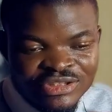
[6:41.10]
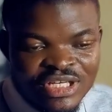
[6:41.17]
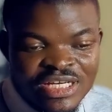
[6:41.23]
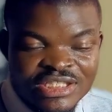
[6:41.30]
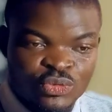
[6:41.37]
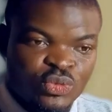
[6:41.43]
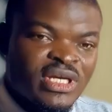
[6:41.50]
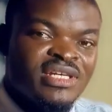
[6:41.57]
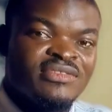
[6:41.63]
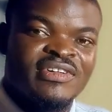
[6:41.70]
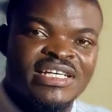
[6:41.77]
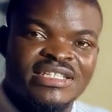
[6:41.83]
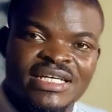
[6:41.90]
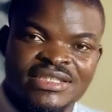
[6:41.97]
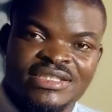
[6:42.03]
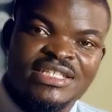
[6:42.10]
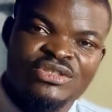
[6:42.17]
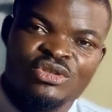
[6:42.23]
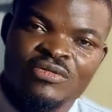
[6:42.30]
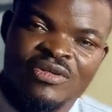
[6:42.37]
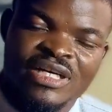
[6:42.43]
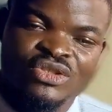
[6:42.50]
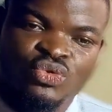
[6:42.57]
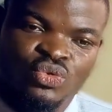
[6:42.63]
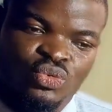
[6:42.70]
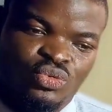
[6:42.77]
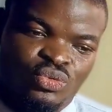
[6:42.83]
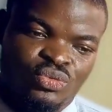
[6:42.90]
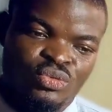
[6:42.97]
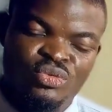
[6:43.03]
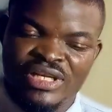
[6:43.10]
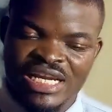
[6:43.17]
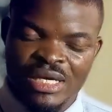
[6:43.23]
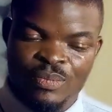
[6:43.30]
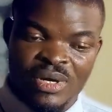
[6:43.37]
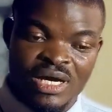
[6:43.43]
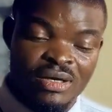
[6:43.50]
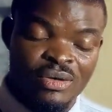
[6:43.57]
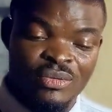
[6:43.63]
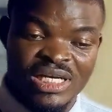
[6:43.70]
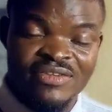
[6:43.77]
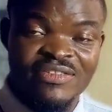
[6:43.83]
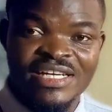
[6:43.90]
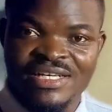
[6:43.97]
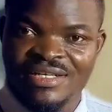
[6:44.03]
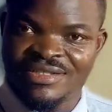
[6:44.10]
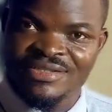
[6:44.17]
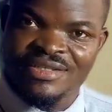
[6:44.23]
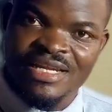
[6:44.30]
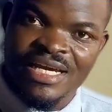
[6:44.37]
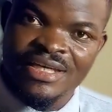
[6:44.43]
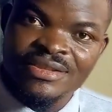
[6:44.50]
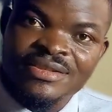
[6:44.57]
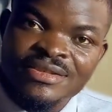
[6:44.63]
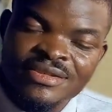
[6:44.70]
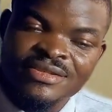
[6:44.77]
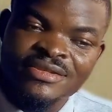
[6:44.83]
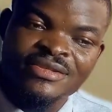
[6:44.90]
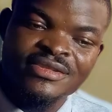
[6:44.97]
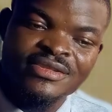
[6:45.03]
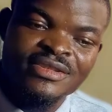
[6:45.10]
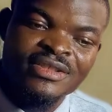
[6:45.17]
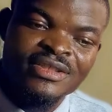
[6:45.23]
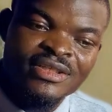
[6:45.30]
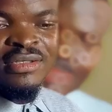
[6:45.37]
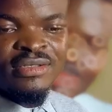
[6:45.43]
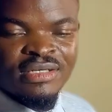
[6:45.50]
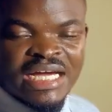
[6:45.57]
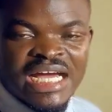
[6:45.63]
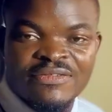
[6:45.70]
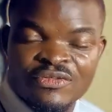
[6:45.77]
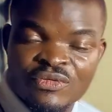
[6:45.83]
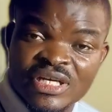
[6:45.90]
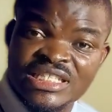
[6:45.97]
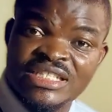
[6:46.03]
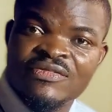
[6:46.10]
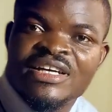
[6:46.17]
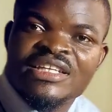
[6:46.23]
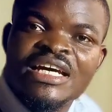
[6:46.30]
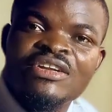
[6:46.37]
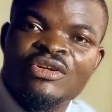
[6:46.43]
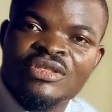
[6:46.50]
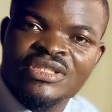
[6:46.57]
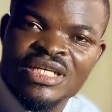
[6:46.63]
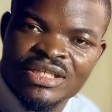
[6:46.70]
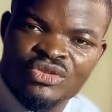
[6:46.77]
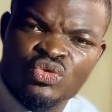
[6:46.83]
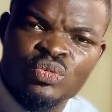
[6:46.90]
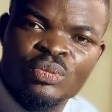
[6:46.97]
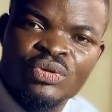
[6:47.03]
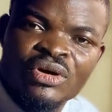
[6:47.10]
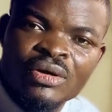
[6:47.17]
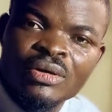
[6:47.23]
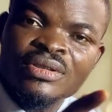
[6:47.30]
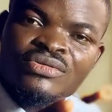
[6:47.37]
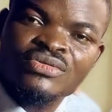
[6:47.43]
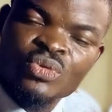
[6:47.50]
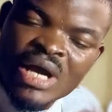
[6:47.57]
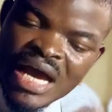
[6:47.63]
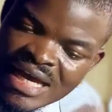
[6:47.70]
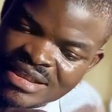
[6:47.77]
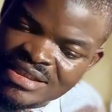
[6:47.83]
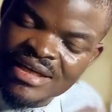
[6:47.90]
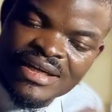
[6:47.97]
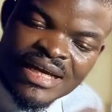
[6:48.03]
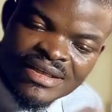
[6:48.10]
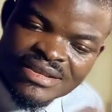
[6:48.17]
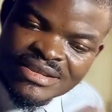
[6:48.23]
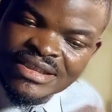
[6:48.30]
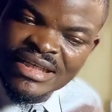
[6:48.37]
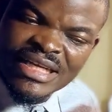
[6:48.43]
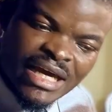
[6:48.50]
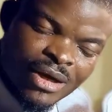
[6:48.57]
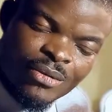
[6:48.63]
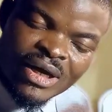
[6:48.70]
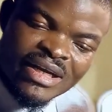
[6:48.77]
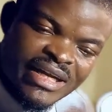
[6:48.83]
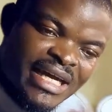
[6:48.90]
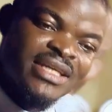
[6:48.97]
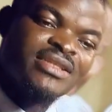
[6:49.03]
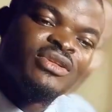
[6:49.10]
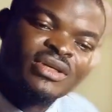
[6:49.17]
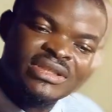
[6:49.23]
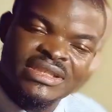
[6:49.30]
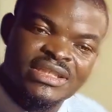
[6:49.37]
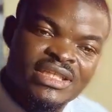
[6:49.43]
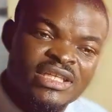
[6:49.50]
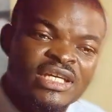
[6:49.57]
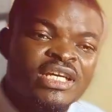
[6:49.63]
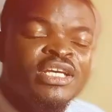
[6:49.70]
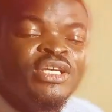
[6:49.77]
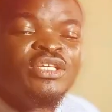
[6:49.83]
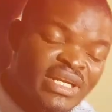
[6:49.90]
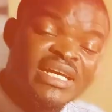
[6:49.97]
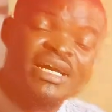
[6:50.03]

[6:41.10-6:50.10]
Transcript: just the way inverter change over to NEPA whenever there is lights, high frequency inverter does that too, but it has an additional one that it does again. When